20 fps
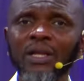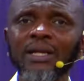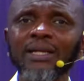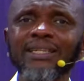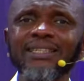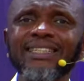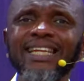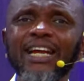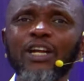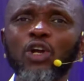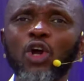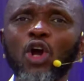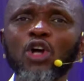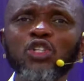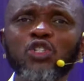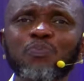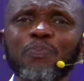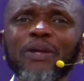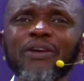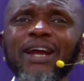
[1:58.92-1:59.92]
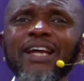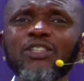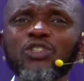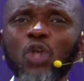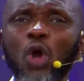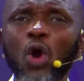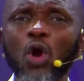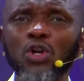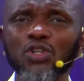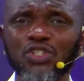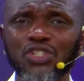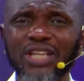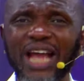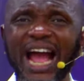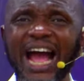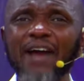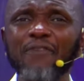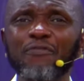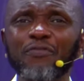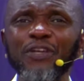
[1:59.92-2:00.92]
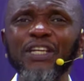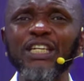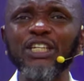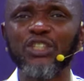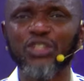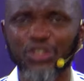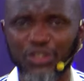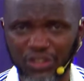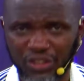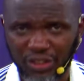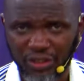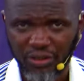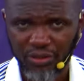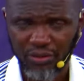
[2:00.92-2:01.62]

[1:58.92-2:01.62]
The conspirators are finished.